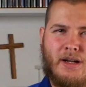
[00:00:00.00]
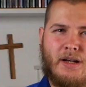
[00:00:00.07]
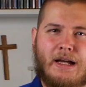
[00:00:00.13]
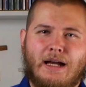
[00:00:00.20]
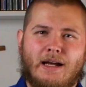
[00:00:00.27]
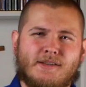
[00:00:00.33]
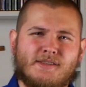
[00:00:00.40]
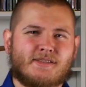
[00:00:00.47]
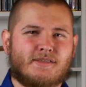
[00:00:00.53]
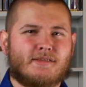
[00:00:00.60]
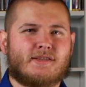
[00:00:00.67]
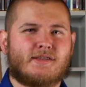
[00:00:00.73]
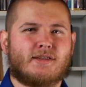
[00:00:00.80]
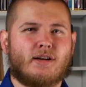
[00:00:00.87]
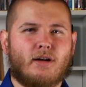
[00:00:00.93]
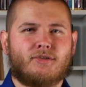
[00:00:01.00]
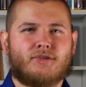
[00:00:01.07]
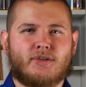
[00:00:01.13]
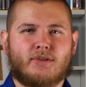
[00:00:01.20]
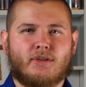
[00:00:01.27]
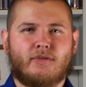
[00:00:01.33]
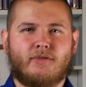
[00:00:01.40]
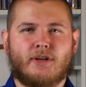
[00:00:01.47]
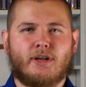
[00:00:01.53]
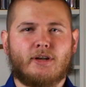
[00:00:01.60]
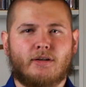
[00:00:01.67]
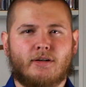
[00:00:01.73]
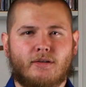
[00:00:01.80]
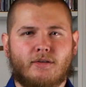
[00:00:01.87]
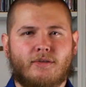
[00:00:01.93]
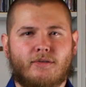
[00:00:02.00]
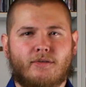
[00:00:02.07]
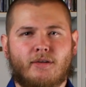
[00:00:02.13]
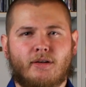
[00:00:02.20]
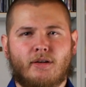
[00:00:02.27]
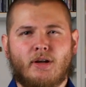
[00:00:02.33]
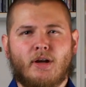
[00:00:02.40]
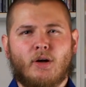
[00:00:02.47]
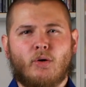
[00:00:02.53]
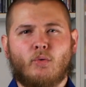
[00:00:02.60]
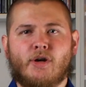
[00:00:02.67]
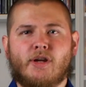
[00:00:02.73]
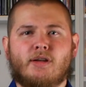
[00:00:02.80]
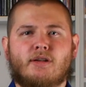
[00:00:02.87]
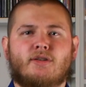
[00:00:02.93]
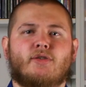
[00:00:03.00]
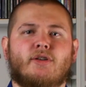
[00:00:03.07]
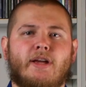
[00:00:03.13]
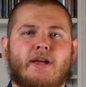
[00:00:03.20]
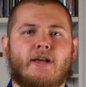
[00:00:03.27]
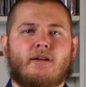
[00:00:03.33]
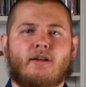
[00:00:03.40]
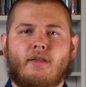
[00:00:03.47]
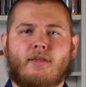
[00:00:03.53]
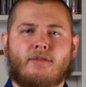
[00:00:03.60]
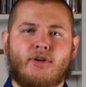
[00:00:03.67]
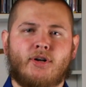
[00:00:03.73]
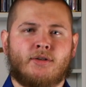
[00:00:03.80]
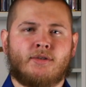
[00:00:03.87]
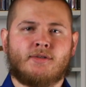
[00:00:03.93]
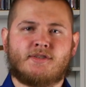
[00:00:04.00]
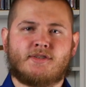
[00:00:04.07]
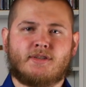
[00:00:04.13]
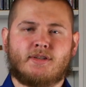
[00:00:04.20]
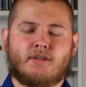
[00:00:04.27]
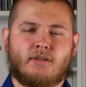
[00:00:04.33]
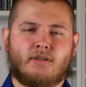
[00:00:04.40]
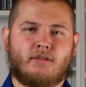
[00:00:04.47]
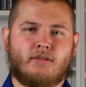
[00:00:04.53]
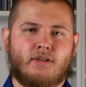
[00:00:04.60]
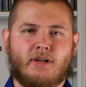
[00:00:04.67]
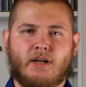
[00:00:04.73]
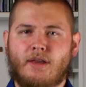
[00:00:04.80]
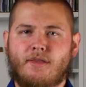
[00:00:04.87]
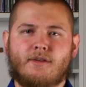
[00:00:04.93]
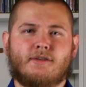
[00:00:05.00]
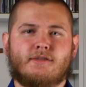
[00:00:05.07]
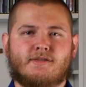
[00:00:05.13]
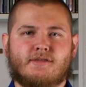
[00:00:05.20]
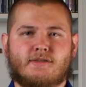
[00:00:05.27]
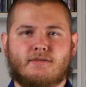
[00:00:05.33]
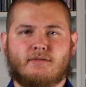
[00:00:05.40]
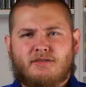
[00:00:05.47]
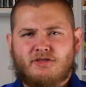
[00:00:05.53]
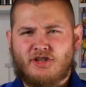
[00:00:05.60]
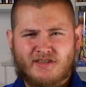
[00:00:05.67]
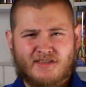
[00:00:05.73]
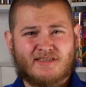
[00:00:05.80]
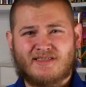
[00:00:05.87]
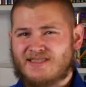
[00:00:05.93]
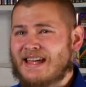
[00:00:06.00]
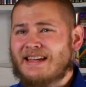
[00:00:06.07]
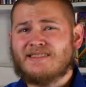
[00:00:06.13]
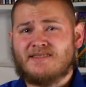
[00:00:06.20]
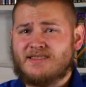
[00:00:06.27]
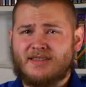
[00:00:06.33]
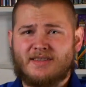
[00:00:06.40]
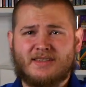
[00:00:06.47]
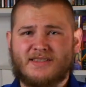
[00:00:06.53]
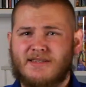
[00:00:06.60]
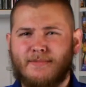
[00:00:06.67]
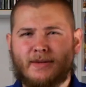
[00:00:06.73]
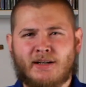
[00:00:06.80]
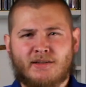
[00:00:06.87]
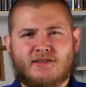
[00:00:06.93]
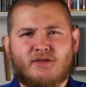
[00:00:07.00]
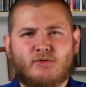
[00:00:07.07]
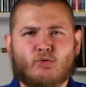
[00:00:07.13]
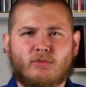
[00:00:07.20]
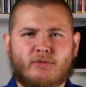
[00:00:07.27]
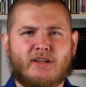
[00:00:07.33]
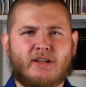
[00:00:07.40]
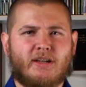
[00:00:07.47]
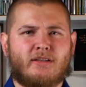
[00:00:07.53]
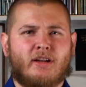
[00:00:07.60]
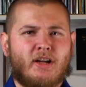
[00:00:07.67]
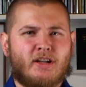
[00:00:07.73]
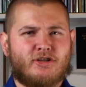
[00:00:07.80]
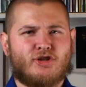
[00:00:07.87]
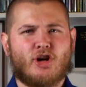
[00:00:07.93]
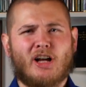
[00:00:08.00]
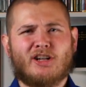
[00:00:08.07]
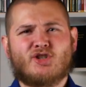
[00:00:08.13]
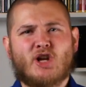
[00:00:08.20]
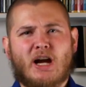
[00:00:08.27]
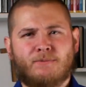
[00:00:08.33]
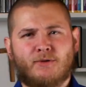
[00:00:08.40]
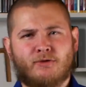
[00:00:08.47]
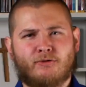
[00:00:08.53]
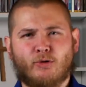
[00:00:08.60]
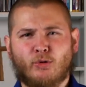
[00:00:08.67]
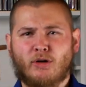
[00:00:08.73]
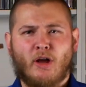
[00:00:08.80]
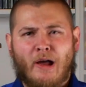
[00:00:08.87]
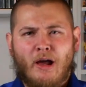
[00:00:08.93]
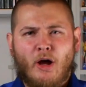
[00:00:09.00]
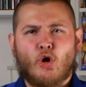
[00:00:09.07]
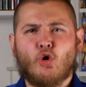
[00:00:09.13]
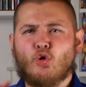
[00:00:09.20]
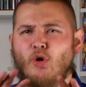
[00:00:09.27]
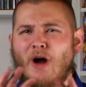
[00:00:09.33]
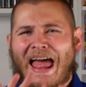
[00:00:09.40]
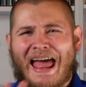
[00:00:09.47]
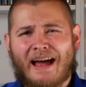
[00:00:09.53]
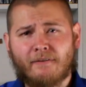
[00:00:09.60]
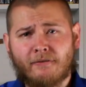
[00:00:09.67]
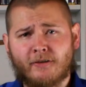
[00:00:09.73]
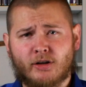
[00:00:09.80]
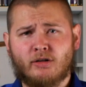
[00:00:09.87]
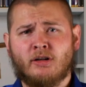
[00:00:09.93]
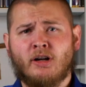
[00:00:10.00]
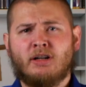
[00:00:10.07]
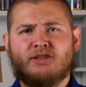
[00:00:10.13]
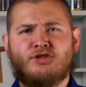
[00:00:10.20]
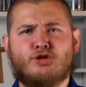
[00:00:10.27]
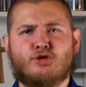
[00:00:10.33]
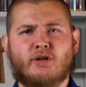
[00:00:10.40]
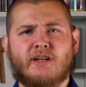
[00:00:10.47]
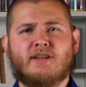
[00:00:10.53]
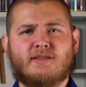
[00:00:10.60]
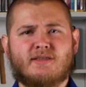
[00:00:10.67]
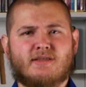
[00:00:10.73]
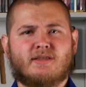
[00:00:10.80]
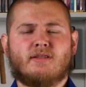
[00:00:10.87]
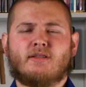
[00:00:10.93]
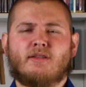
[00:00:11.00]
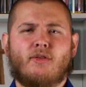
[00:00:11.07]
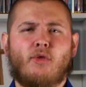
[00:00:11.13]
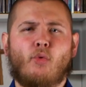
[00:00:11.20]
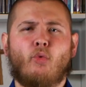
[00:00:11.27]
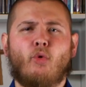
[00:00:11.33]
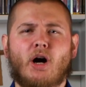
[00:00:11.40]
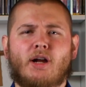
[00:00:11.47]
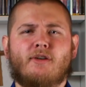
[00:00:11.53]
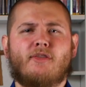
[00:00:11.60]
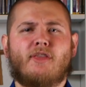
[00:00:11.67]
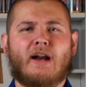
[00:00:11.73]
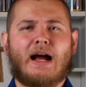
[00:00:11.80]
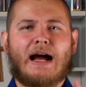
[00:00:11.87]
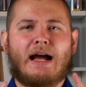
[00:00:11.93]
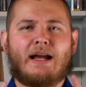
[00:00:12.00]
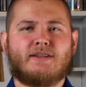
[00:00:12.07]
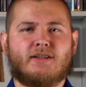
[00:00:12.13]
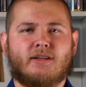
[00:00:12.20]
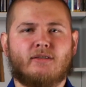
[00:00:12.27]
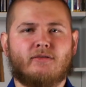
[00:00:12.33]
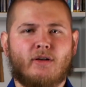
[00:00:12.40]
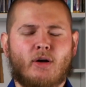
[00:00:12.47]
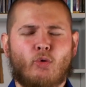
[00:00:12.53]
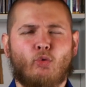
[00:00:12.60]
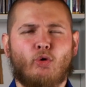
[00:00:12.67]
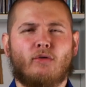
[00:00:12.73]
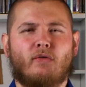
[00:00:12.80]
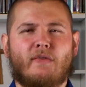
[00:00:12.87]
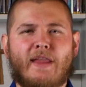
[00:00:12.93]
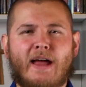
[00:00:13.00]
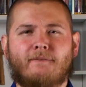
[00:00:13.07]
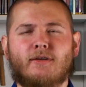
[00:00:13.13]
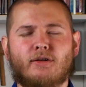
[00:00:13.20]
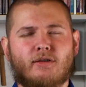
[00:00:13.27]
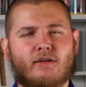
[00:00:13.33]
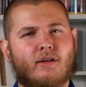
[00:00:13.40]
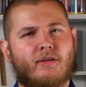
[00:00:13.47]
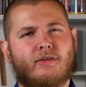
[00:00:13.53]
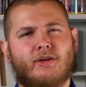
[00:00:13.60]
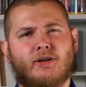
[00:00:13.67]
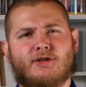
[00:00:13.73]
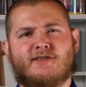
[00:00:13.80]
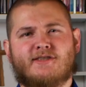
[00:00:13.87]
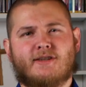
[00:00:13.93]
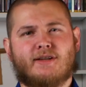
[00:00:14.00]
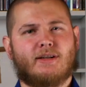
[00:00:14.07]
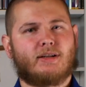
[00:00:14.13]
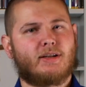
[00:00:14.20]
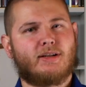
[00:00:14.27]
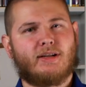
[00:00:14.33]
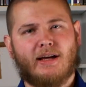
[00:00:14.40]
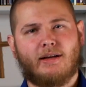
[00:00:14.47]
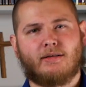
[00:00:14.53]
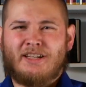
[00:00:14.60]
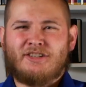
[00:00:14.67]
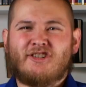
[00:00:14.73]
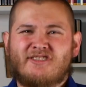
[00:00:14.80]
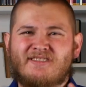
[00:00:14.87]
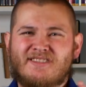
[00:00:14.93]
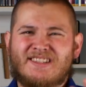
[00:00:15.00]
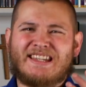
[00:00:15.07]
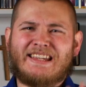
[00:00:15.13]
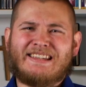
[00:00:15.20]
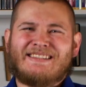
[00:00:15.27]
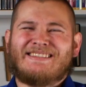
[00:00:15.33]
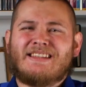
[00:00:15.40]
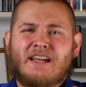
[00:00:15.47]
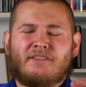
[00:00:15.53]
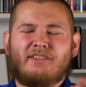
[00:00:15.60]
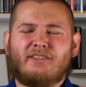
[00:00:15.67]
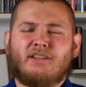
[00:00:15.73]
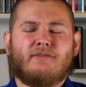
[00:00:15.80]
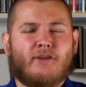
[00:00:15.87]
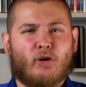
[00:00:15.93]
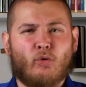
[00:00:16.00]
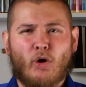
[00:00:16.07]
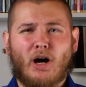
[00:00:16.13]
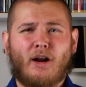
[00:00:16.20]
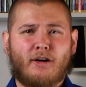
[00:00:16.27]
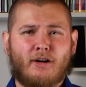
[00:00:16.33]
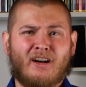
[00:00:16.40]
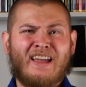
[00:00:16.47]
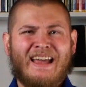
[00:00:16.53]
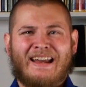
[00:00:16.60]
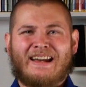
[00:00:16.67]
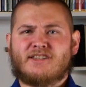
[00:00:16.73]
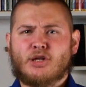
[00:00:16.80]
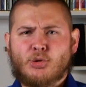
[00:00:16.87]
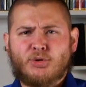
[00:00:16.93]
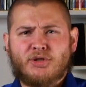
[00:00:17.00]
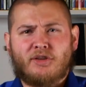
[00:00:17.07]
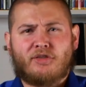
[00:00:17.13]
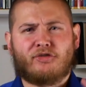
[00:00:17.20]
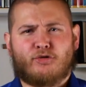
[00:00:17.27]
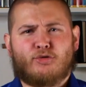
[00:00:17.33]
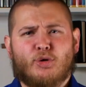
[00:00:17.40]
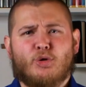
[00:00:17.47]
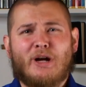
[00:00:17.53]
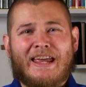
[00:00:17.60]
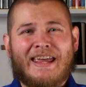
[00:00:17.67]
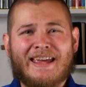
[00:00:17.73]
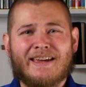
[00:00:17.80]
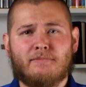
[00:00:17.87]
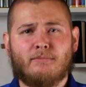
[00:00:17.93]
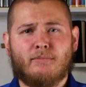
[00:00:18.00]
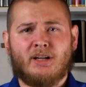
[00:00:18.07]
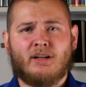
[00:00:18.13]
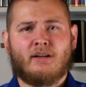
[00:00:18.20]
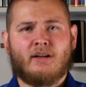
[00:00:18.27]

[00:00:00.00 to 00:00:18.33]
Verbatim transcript: As the salt of the earth, we create thirst in others. Jesus says to the Samaritan woman in John chapter 4 Whoever drinks the water that I give will never thirst again. Jesus is the living water, and it's only through him